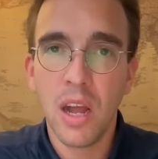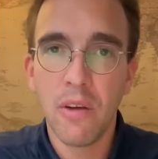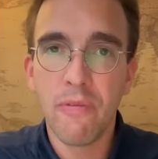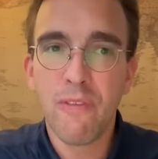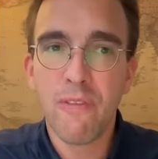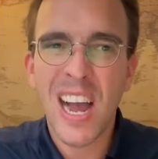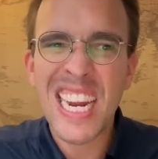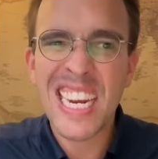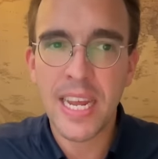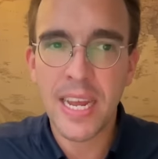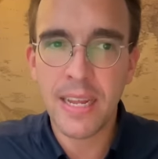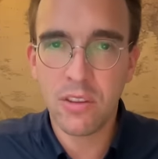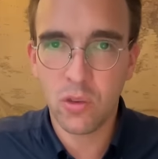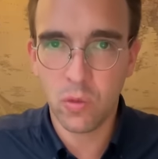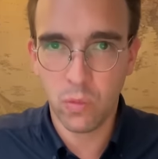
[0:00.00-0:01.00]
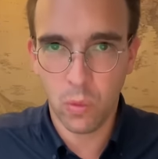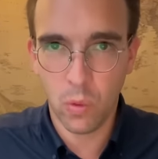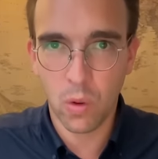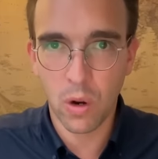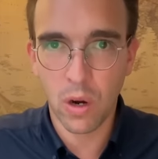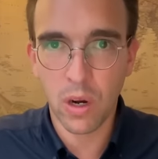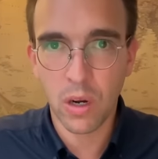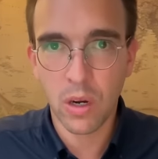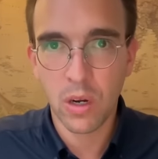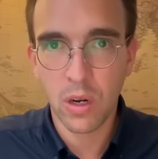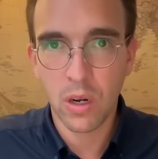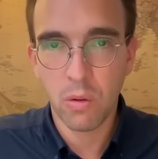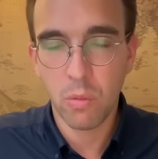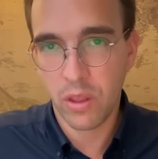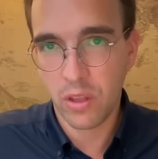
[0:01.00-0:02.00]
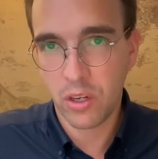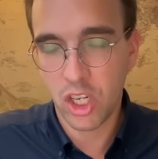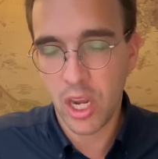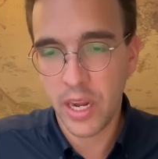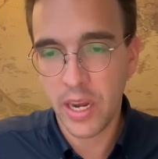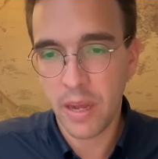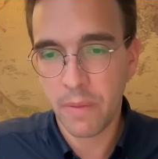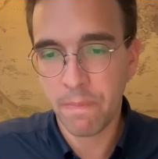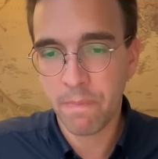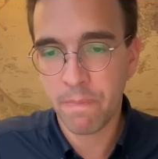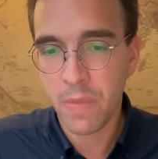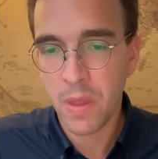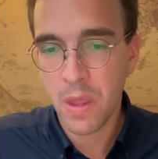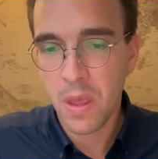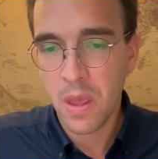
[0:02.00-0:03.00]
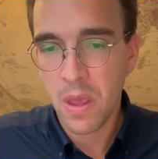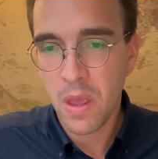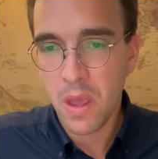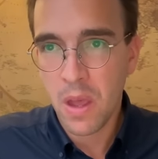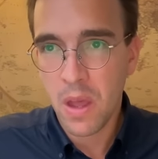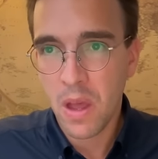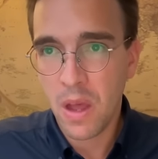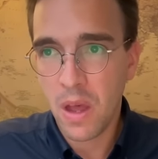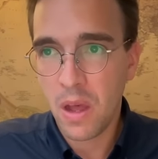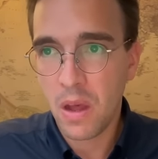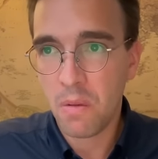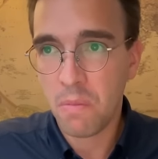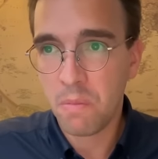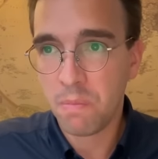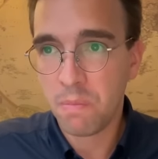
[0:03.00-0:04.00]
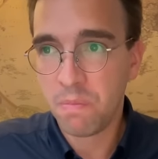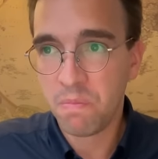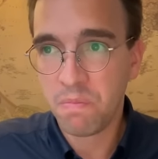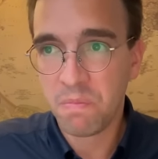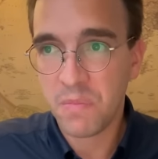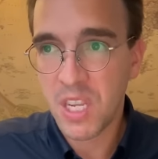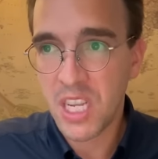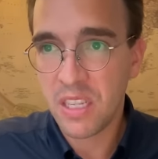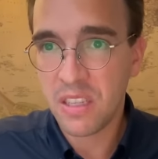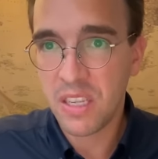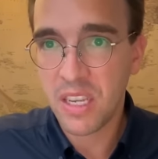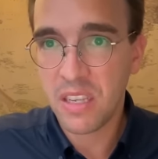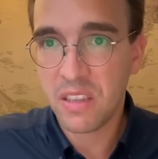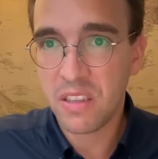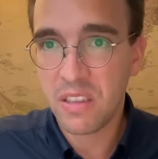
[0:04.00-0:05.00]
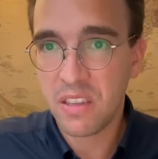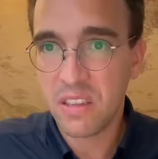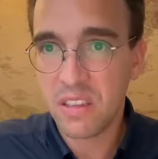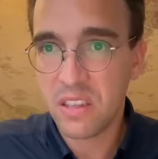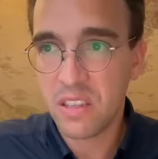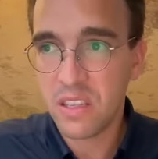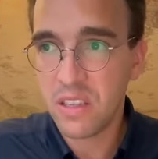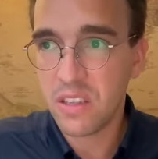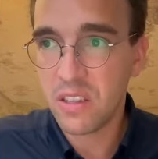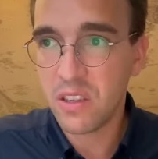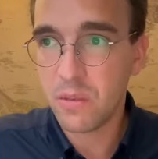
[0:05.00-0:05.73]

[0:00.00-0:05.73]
fight its war with China. This is